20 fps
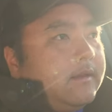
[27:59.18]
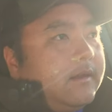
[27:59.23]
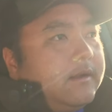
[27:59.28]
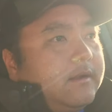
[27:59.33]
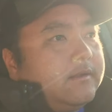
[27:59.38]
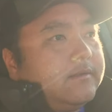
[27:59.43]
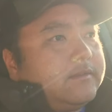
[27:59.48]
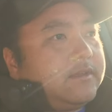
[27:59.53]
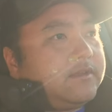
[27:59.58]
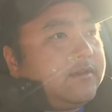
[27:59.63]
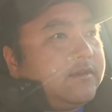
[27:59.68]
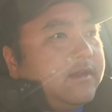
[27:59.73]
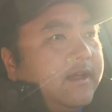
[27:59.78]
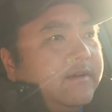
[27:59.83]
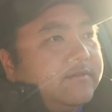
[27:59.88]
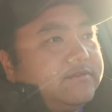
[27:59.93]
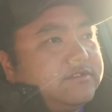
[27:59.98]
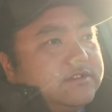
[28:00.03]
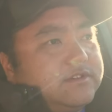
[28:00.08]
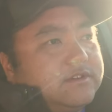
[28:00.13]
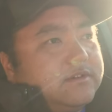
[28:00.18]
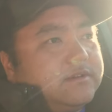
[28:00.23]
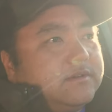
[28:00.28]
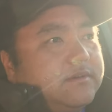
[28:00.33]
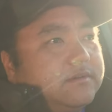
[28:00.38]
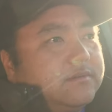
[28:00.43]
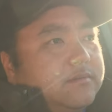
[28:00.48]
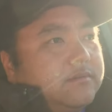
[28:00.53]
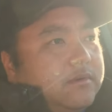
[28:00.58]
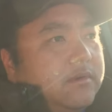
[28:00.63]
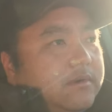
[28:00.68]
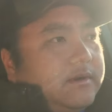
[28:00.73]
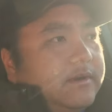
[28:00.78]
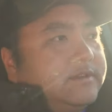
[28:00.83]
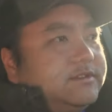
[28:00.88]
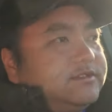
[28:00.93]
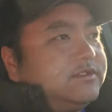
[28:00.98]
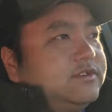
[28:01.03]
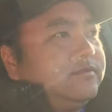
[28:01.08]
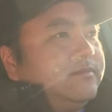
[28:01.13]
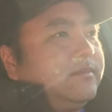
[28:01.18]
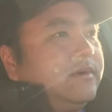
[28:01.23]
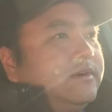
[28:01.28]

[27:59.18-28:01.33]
I don't think you have to worry too